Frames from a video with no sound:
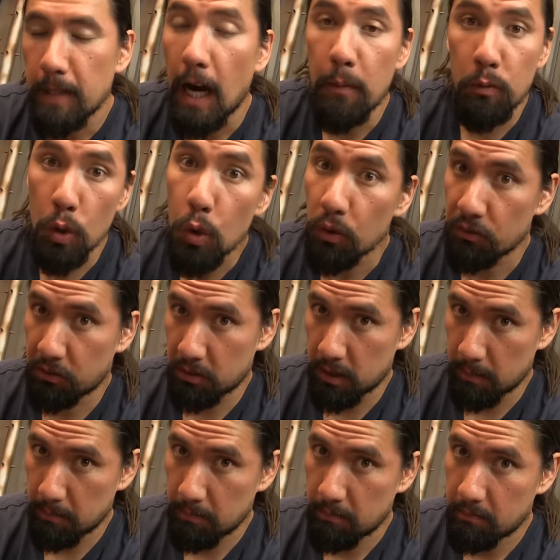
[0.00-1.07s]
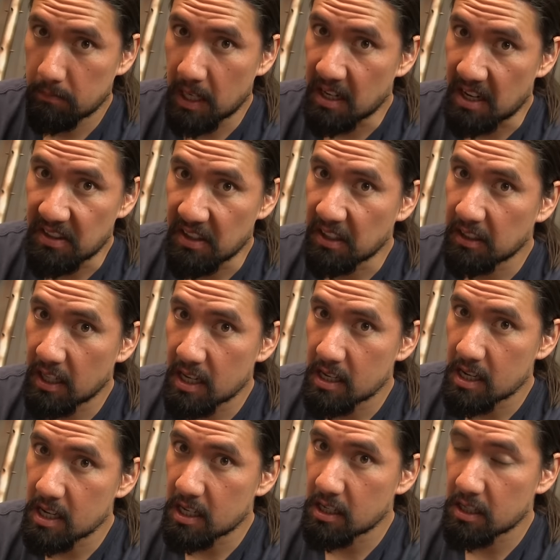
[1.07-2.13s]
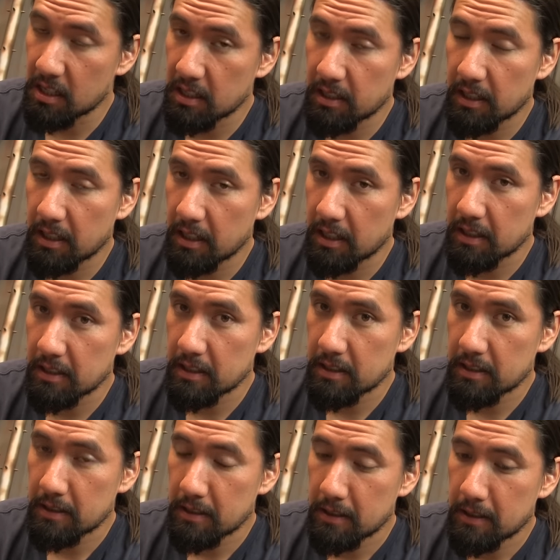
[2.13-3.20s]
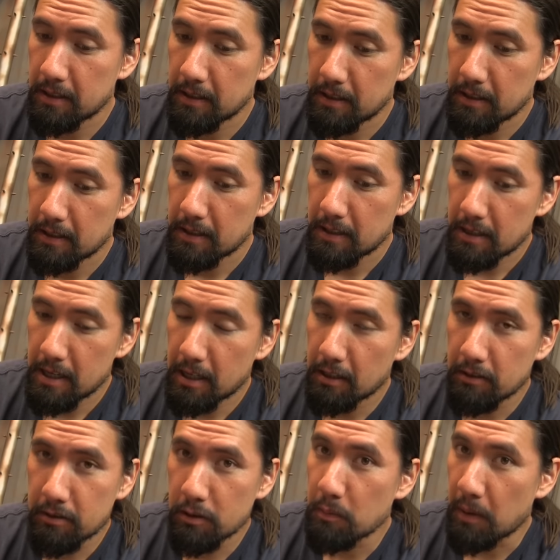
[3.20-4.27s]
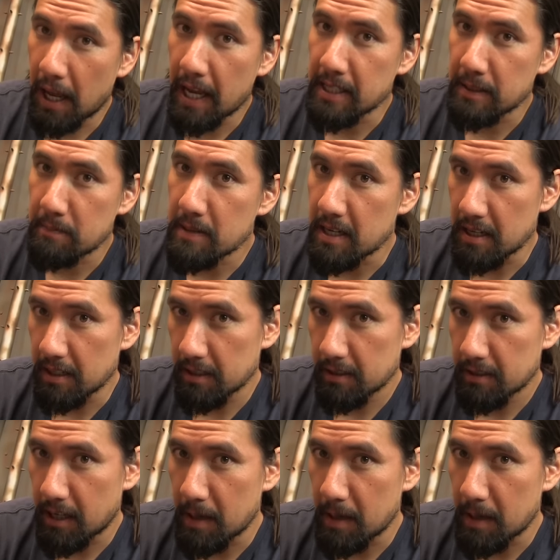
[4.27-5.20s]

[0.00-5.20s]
I'm rooting for him. I, I think that he could uh, he could surpass me.